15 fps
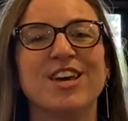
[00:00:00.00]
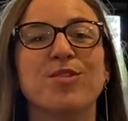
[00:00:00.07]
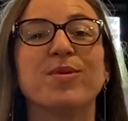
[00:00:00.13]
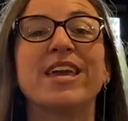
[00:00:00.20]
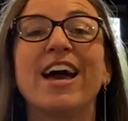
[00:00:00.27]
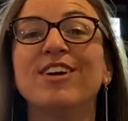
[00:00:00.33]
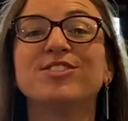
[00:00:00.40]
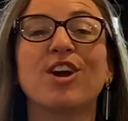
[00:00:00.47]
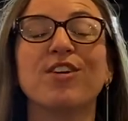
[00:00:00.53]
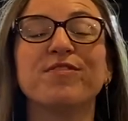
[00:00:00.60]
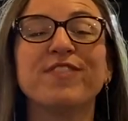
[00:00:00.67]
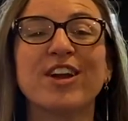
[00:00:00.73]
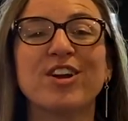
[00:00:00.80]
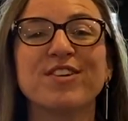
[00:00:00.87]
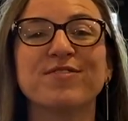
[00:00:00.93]
We held our
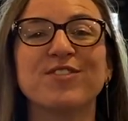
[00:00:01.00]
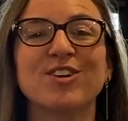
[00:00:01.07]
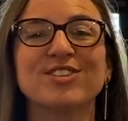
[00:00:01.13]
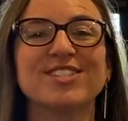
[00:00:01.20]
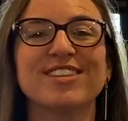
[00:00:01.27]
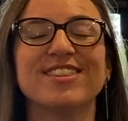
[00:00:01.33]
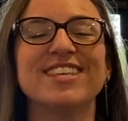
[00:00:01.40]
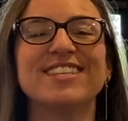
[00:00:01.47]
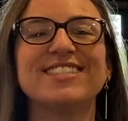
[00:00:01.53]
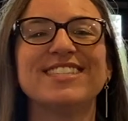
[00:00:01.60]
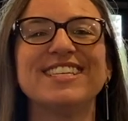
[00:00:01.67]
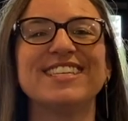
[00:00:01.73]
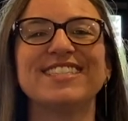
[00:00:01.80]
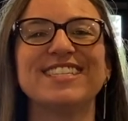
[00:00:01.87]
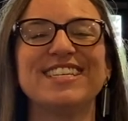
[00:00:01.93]
very first This
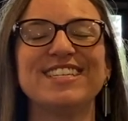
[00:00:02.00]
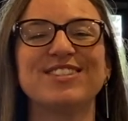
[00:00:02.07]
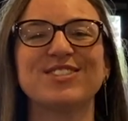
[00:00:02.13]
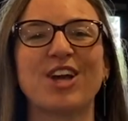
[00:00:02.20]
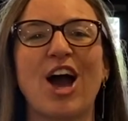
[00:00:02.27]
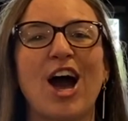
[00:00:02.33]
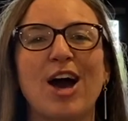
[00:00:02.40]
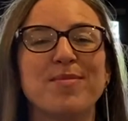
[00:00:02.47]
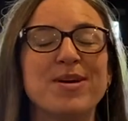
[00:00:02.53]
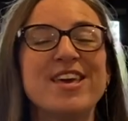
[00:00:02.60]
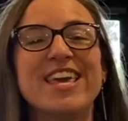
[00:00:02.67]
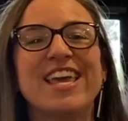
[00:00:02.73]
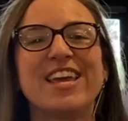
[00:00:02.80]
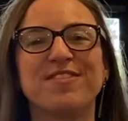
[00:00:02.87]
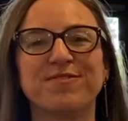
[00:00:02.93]
is East
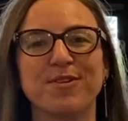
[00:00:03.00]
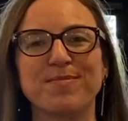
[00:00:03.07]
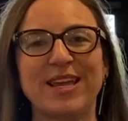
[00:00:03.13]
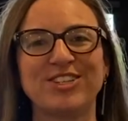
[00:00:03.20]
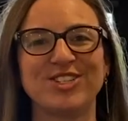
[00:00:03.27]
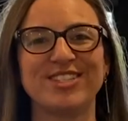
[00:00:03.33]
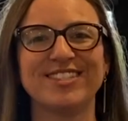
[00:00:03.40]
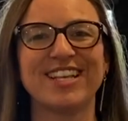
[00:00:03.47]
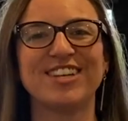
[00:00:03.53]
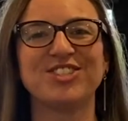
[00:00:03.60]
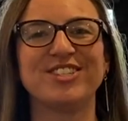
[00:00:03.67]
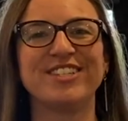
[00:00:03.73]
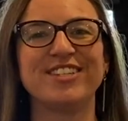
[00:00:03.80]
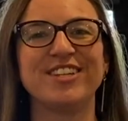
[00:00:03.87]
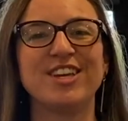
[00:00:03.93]
Cobb information
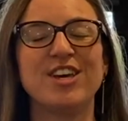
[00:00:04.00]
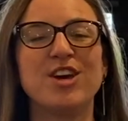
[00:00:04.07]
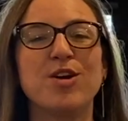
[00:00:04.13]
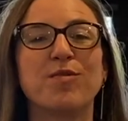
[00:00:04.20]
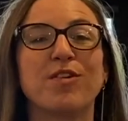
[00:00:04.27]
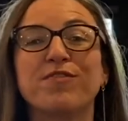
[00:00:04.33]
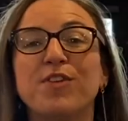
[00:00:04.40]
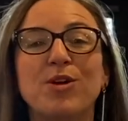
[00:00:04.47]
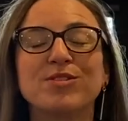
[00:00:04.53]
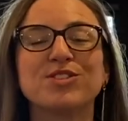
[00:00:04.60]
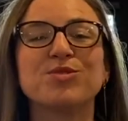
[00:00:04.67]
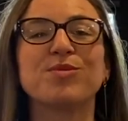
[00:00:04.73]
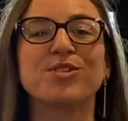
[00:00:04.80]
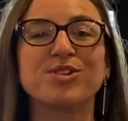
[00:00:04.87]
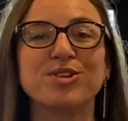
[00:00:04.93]
session where folks
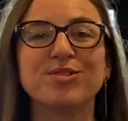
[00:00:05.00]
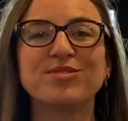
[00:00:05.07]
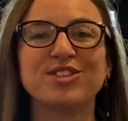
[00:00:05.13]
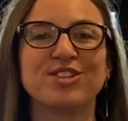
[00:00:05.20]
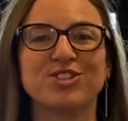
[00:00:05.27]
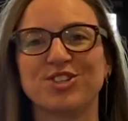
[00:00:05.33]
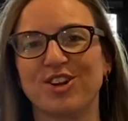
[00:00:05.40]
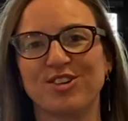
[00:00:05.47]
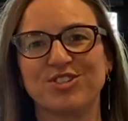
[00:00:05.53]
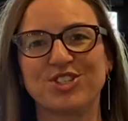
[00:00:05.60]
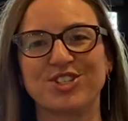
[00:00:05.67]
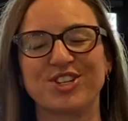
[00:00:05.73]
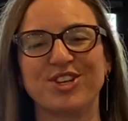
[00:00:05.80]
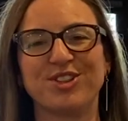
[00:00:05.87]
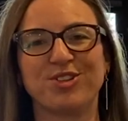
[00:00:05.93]
who are new to the church
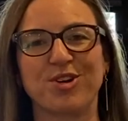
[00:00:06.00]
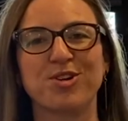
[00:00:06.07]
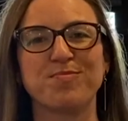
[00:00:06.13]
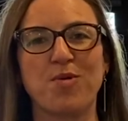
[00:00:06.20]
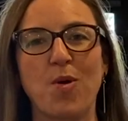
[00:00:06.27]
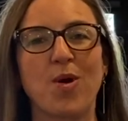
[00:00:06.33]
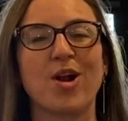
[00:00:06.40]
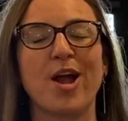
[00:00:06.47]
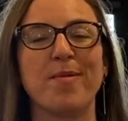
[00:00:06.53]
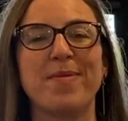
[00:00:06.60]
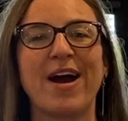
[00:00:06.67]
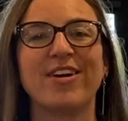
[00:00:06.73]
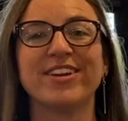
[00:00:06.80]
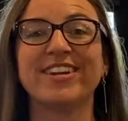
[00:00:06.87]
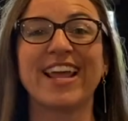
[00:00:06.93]
could learn more
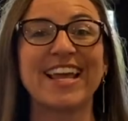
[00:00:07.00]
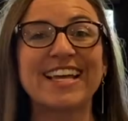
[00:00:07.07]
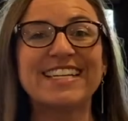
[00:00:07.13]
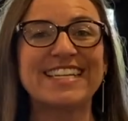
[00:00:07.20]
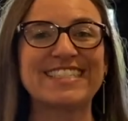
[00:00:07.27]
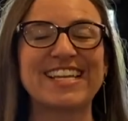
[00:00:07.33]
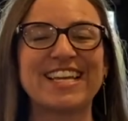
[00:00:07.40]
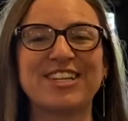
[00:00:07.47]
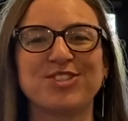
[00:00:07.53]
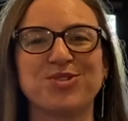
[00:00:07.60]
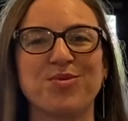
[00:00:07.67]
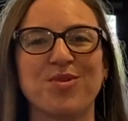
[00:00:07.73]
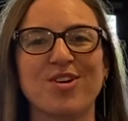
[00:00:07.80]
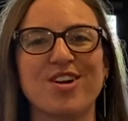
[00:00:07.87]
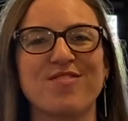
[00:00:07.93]
about it and take a
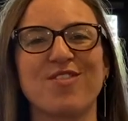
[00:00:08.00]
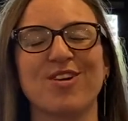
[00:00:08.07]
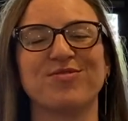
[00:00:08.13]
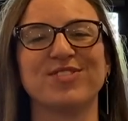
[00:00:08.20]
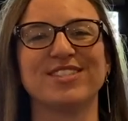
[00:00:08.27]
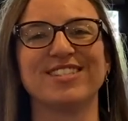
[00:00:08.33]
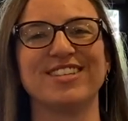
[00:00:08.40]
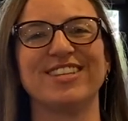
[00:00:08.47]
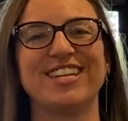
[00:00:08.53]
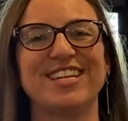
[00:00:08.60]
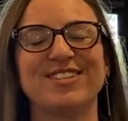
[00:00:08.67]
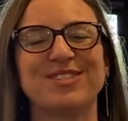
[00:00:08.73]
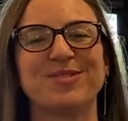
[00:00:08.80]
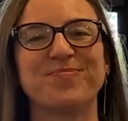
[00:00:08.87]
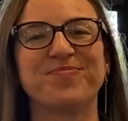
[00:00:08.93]
tour of our
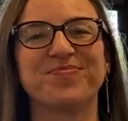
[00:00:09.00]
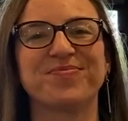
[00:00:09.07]
facilities.